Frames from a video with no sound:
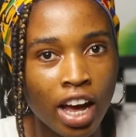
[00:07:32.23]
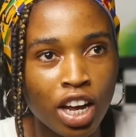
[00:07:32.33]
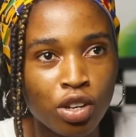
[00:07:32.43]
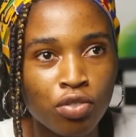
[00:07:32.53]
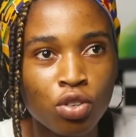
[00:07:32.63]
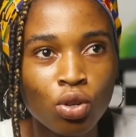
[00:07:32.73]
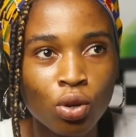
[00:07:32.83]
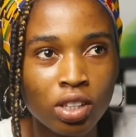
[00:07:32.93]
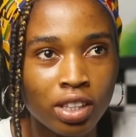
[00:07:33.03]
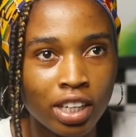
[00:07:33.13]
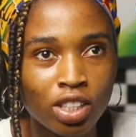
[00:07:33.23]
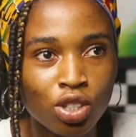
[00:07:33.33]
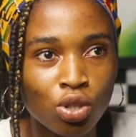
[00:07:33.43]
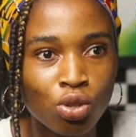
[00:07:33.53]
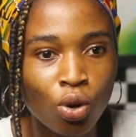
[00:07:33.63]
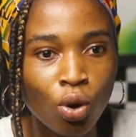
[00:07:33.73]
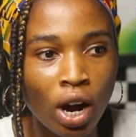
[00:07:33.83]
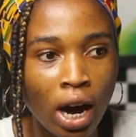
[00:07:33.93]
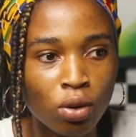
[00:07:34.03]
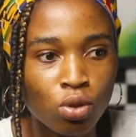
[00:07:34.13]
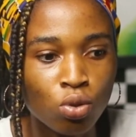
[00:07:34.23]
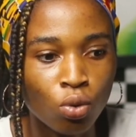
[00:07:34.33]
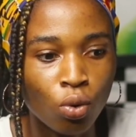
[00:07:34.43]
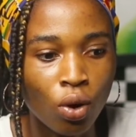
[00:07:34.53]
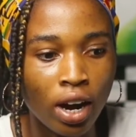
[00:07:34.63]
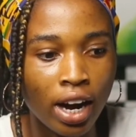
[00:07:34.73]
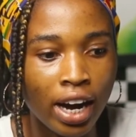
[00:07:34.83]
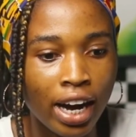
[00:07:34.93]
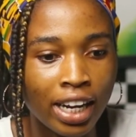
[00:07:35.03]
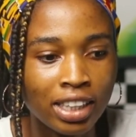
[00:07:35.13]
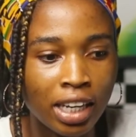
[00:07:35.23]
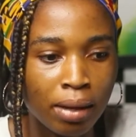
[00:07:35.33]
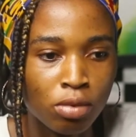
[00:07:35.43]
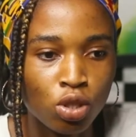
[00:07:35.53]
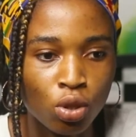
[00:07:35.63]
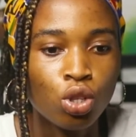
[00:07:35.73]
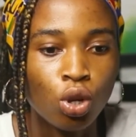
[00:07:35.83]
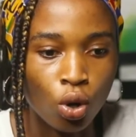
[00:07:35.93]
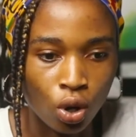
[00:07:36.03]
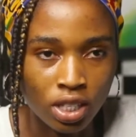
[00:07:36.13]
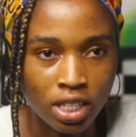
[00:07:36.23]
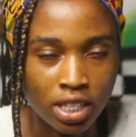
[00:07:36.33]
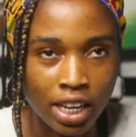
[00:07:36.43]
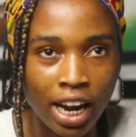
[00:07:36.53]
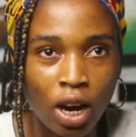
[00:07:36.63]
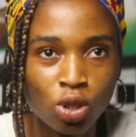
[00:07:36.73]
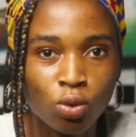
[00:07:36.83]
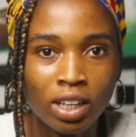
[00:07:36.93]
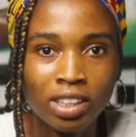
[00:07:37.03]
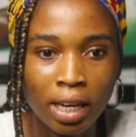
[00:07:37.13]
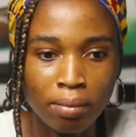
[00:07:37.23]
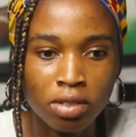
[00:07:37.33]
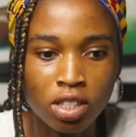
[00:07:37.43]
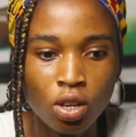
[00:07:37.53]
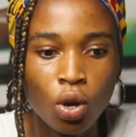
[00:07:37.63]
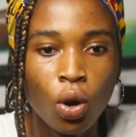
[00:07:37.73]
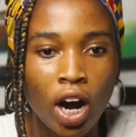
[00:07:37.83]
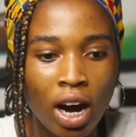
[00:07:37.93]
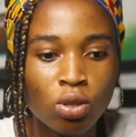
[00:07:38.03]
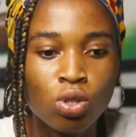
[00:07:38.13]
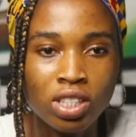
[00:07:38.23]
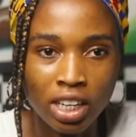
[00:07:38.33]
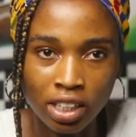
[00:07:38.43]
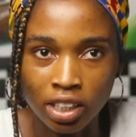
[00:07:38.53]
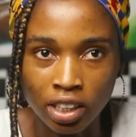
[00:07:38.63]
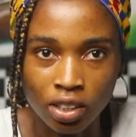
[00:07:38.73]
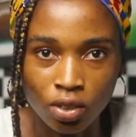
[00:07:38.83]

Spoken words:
And if you know this, you know how to attempt your courses and how to study.